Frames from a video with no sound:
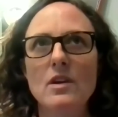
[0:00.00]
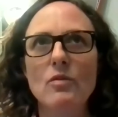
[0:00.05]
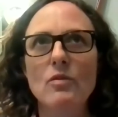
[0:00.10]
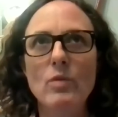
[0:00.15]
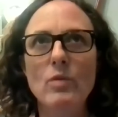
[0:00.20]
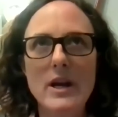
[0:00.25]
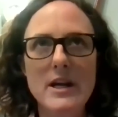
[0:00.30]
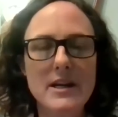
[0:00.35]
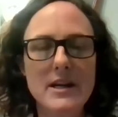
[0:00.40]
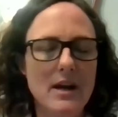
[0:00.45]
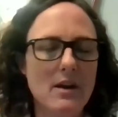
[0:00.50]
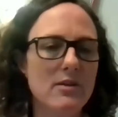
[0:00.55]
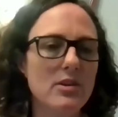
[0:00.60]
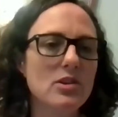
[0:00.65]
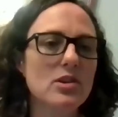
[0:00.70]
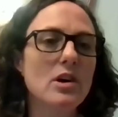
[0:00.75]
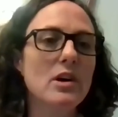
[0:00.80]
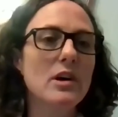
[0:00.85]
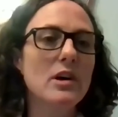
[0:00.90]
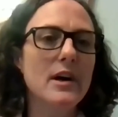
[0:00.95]
right now
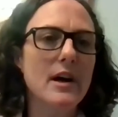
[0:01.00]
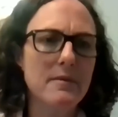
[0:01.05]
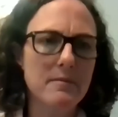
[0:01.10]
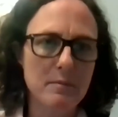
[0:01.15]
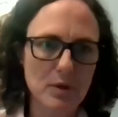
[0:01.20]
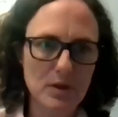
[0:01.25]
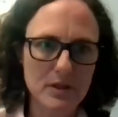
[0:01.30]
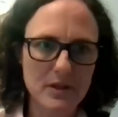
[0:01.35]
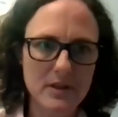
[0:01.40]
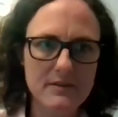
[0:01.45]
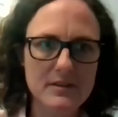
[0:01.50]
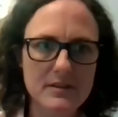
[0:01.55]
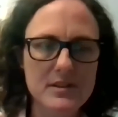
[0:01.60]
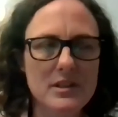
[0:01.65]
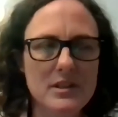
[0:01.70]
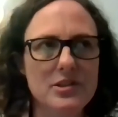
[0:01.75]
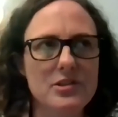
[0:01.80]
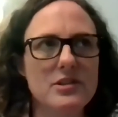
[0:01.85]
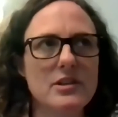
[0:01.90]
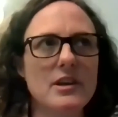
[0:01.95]
the law, I believe, is
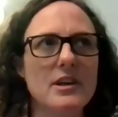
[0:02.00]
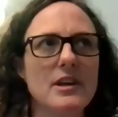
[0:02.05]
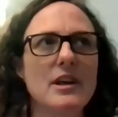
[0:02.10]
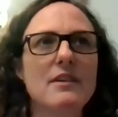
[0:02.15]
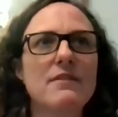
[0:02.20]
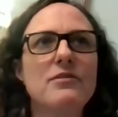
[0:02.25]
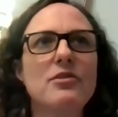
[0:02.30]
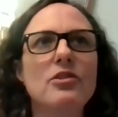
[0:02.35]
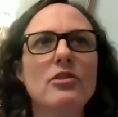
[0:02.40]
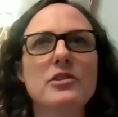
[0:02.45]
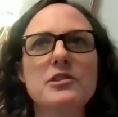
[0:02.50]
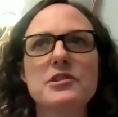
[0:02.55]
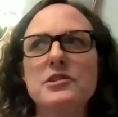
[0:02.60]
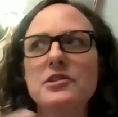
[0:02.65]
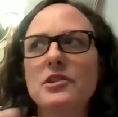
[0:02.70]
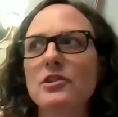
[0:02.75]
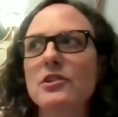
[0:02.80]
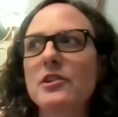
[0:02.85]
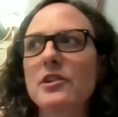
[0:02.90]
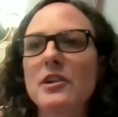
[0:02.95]
such that if you're a
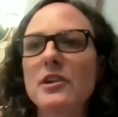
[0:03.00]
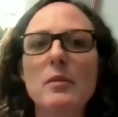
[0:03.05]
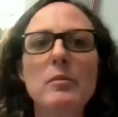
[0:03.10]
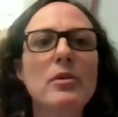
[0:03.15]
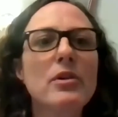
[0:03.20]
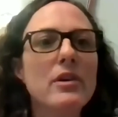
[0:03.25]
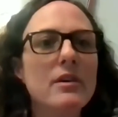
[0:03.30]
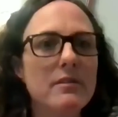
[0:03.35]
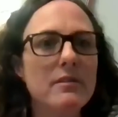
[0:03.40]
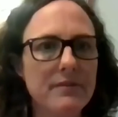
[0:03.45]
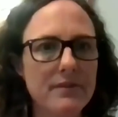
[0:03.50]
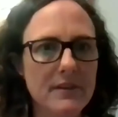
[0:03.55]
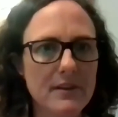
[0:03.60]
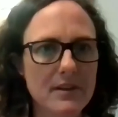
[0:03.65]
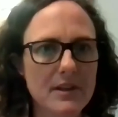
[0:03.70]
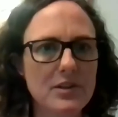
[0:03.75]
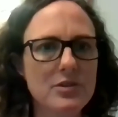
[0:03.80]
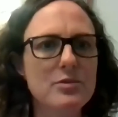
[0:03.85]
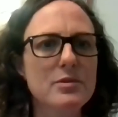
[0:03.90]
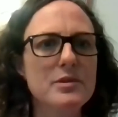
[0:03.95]
certain number of
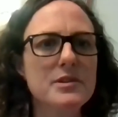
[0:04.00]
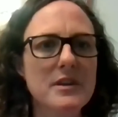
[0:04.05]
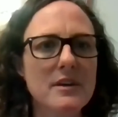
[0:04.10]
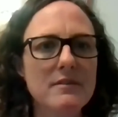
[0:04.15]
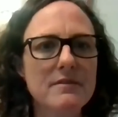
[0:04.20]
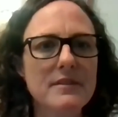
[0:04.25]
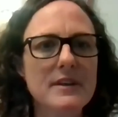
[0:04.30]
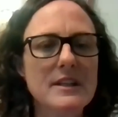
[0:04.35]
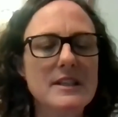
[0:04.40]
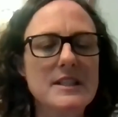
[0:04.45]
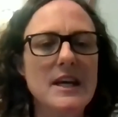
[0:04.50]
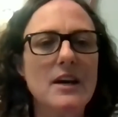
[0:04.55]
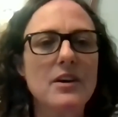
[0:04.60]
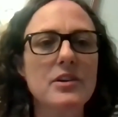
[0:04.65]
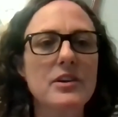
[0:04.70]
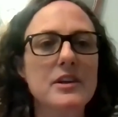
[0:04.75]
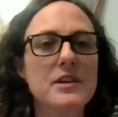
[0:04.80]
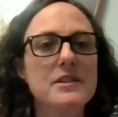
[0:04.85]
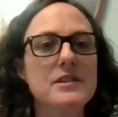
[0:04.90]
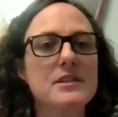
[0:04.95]
injuries and
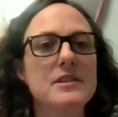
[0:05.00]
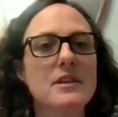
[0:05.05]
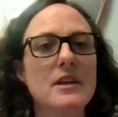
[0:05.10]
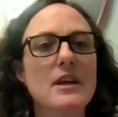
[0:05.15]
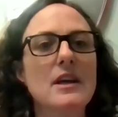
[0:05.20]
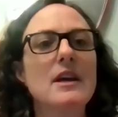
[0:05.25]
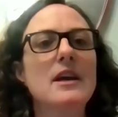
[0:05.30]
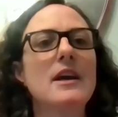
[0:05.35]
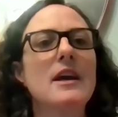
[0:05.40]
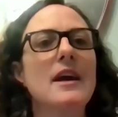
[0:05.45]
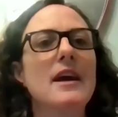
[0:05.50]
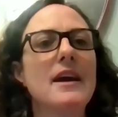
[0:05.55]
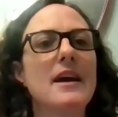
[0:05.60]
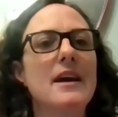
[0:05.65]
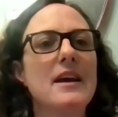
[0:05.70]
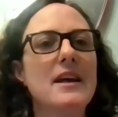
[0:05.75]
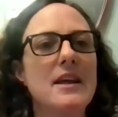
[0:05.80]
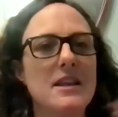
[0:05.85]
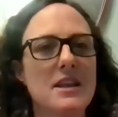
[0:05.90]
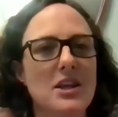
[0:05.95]
fatalities
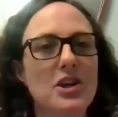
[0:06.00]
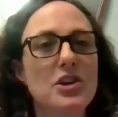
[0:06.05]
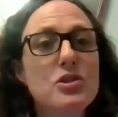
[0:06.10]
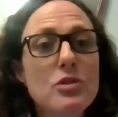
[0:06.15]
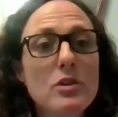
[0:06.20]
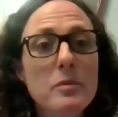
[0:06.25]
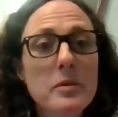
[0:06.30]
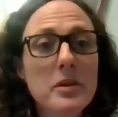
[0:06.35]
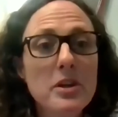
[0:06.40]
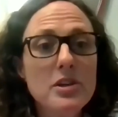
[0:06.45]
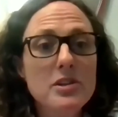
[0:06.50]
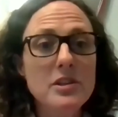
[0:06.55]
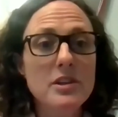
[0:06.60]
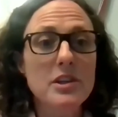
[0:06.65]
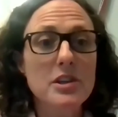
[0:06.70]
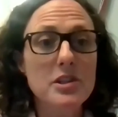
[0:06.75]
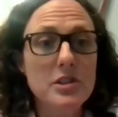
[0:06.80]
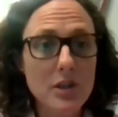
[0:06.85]
contributing to the